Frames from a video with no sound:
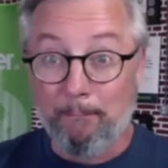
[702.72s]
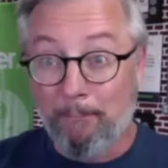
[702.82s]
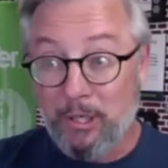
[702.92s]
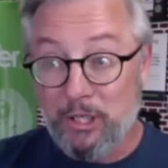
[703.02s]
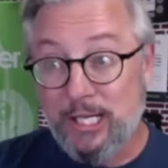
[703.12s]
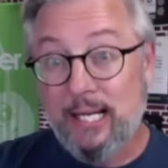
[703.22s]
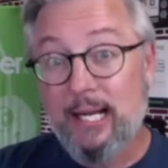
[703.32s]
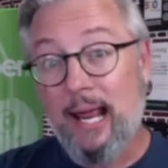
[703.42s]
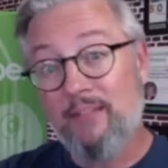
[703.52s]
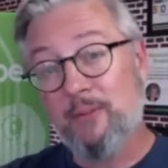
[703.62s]
but she
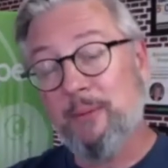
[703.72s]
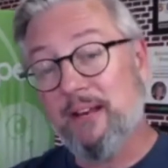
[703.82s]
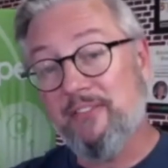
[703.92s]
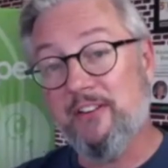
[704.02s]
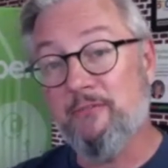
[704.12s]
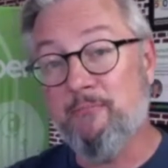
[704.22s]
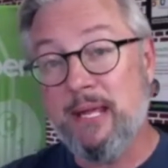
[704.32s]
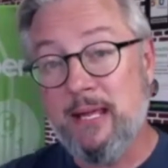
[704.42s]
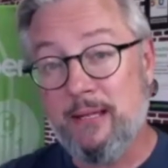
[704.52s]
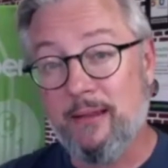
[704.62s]
didn't have the benefit of
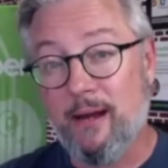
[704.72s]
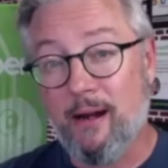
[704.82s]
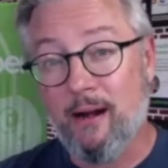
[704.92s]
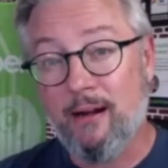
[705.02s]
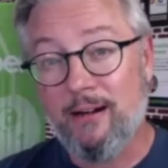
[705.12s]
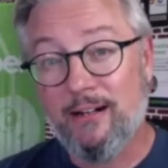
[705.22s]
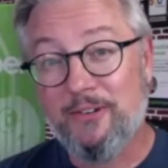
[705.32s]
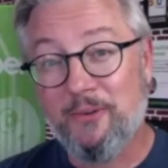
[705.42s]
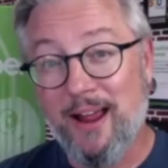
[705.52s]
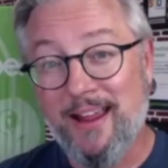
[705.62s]
being there
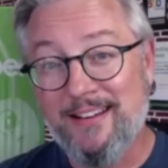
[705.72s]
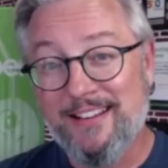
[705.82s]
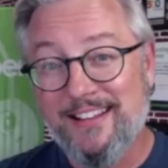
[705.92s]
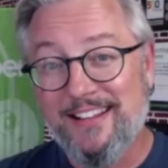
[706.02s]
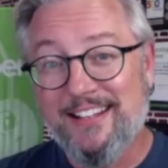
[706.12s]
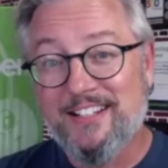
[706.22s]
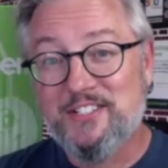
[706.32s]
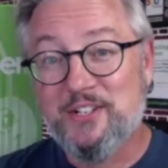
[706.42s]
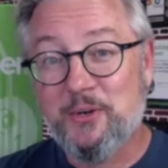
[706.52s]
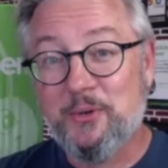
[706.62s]
right
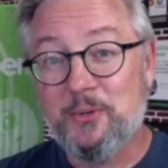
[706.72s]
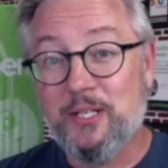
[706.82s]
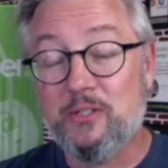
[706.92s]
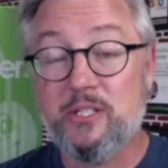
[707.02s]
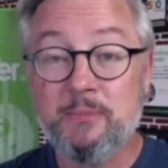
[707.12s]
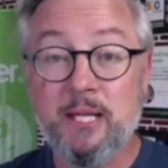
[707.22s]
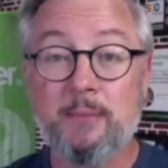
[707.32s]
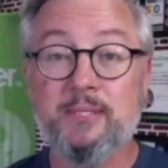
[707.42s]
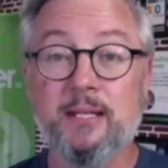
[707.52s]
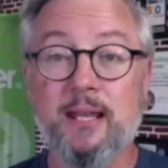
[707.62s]
so, you know,
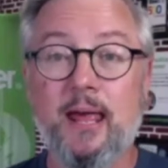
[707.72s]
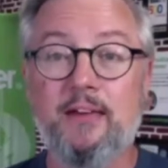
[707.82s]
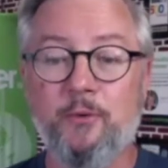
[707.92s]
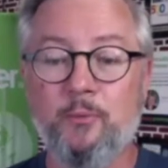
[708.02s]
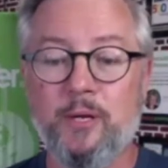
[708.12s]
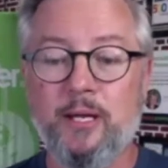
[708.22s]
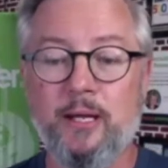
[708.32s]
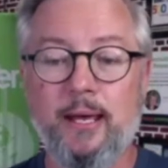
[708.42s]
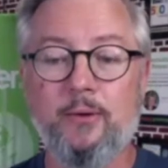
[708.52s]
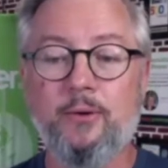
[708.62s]
sometimes in life, when we
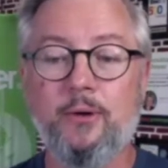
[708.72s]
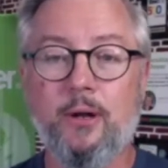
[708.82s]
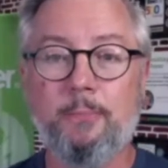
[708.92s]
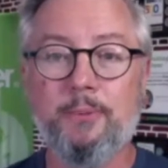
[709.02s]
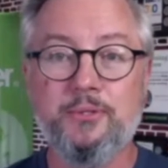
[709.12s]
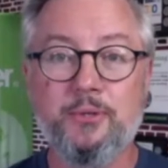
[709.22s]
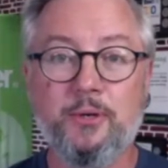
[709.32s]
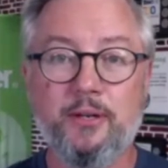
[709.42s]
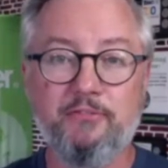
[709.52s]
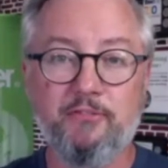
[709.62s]
encounter an
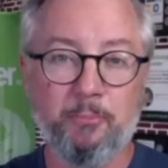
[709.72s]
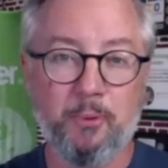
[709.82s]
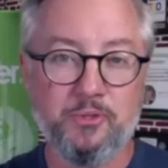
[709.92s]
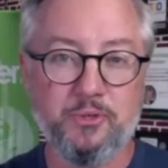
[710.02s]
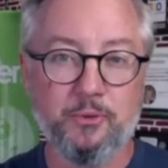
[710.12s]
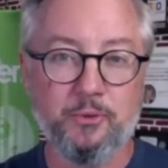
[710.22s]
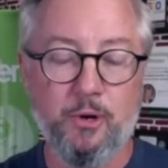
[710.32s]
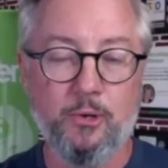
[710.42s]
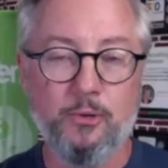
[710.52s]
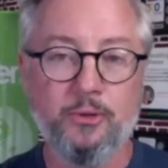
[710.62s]
opportunity for personal
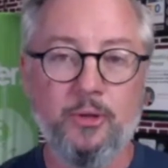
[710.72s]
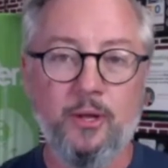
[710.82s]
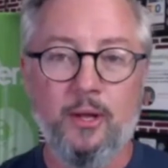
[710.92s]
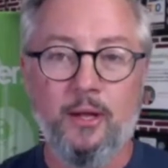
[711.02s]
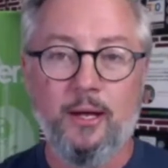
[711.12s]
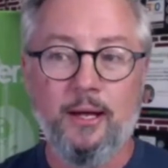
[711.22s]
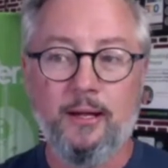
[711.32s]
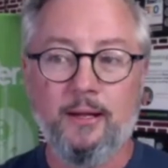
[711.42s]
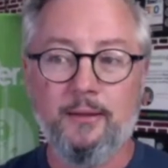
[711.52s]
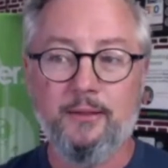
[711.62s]
growth,
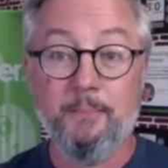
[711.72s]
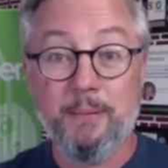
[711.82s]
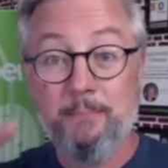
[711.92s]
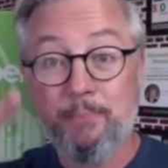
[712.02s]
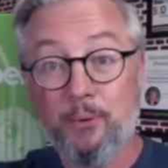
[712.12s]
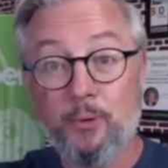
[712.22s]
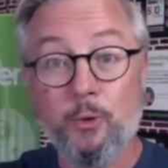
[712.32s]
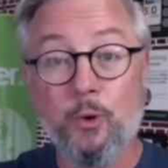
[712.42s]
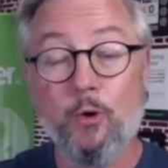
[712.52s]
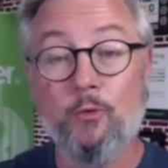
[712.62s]
uh, the people
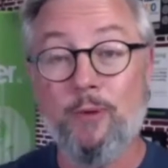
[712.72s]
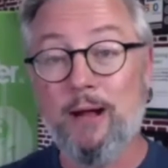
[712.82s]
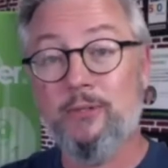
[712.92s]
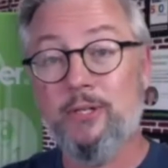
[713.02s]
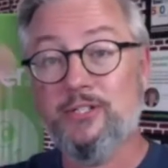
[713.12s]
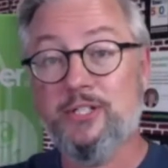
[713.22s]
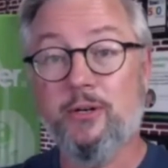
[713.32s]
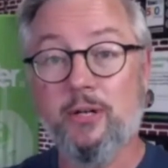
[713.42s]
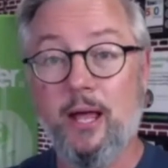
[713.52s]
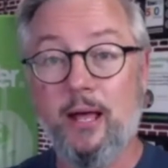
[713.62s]
who are around us in
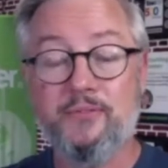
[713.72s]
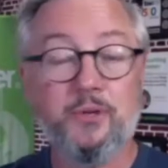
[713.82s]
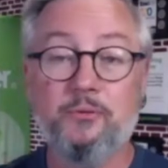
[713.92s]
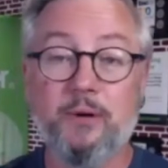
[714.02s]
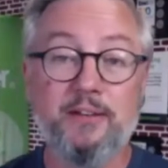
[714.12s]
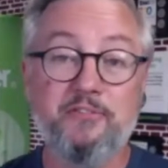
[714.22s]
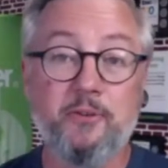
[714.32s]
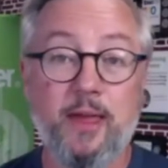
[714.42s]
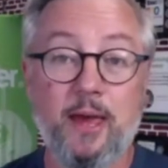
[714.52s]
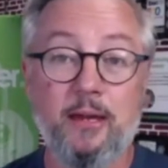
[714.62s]
our lives aren't ready for
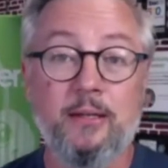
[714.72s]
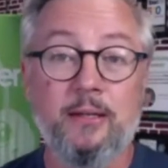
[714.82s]
that.